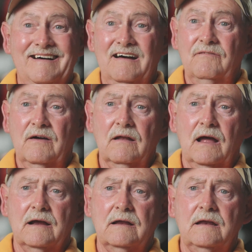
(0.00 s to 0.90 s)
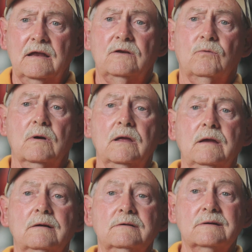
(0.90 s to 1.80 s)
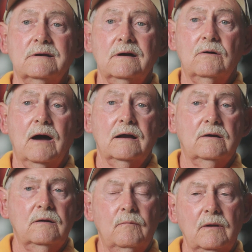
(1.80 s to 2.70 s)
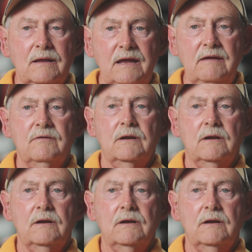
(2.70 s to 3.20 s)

I felt like I did 20 years ago. I couldn't believe